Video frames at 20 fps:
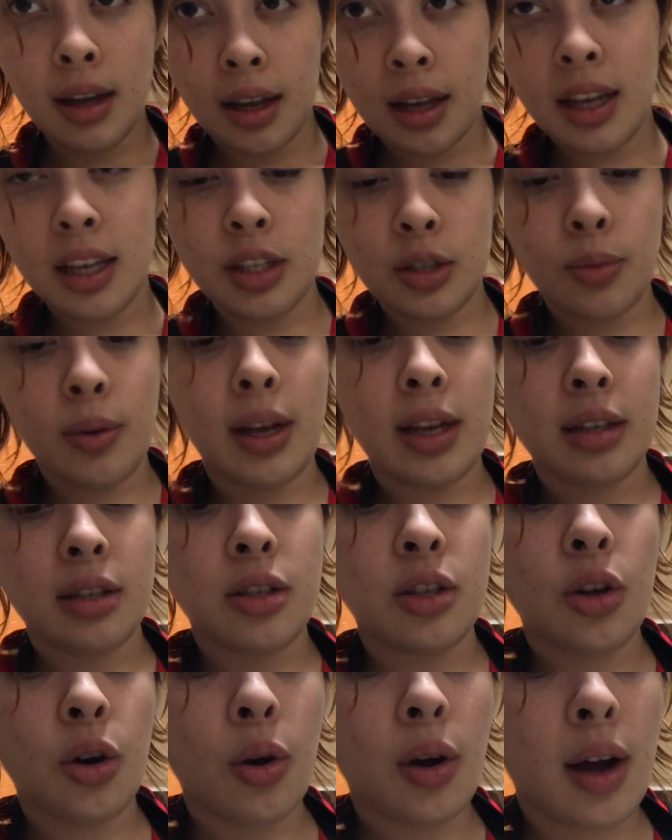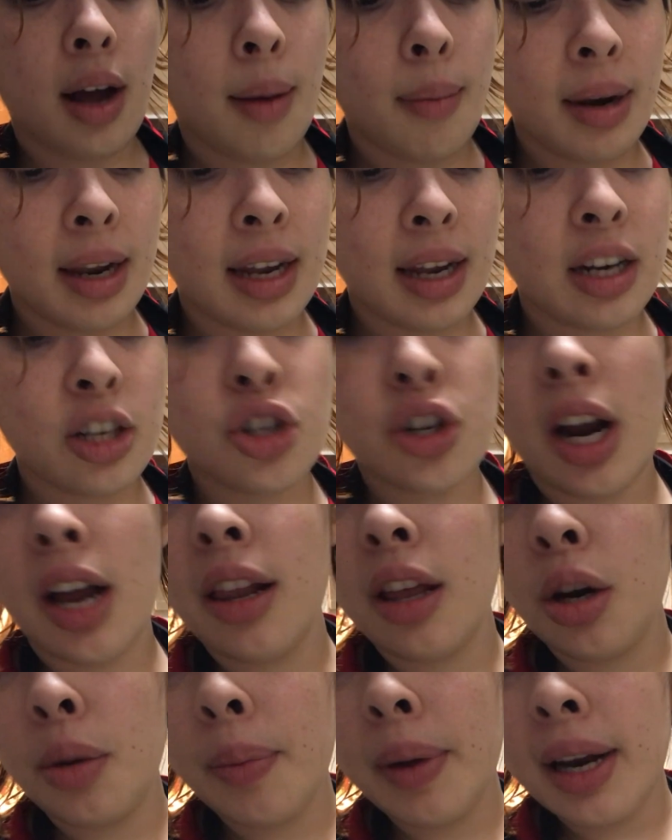It's wet. So I'm gonna let it dry a
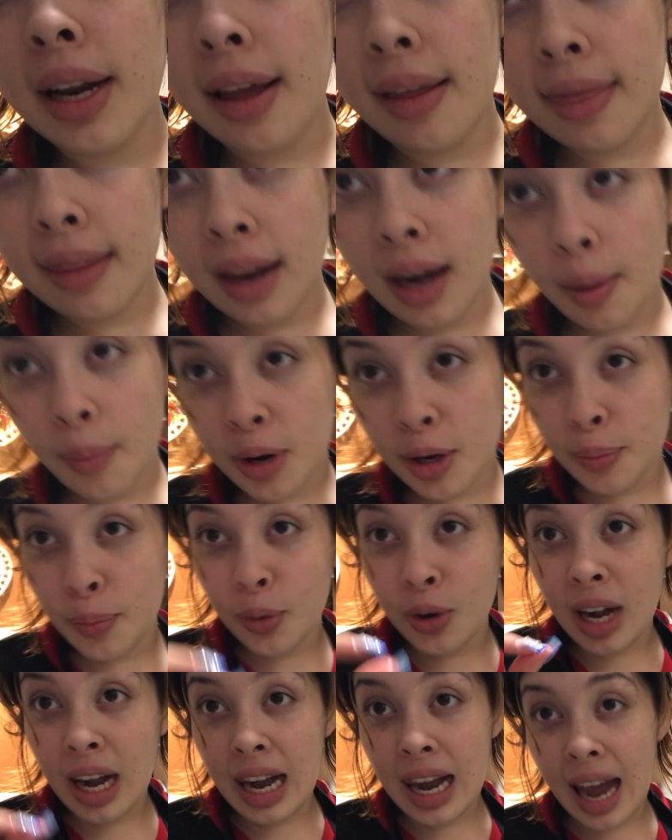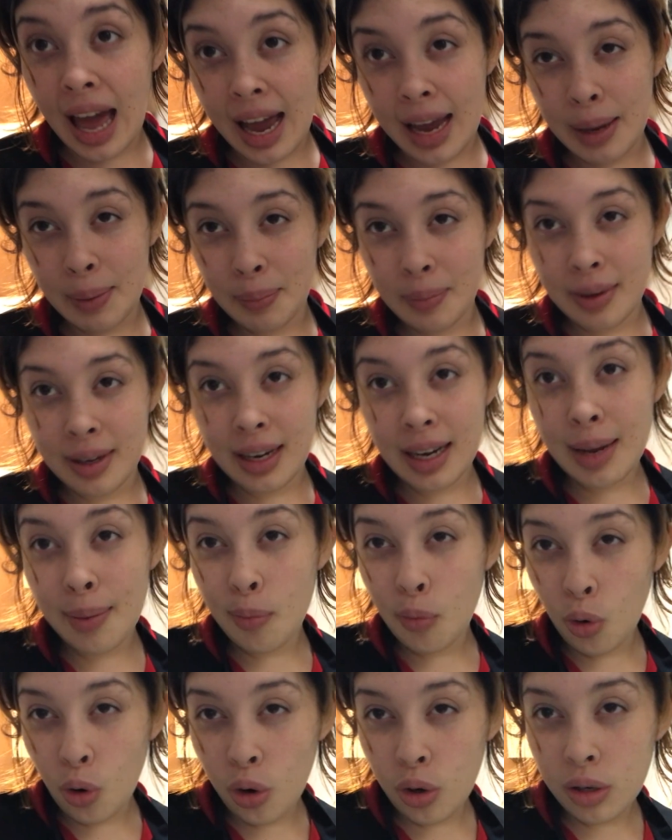little bit, and then I'm gonna put lemon, lemon.